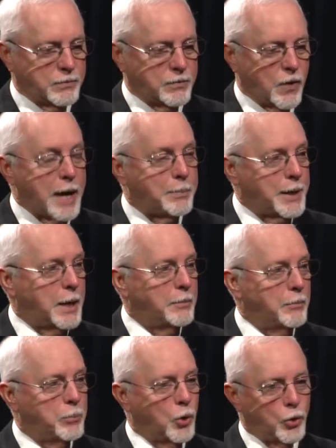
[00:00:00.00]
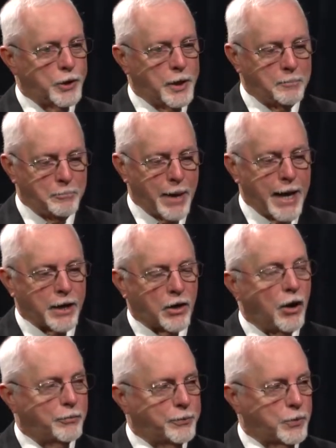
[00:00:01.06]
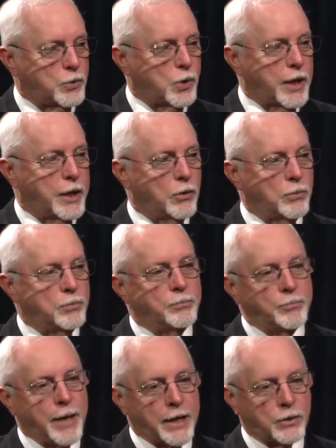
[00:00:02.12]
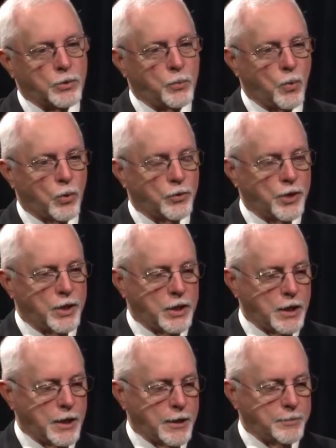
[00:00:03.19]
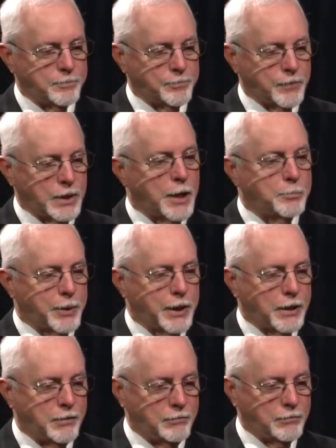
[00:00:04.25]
grabbed him and pulled him back off the trail, back toward the company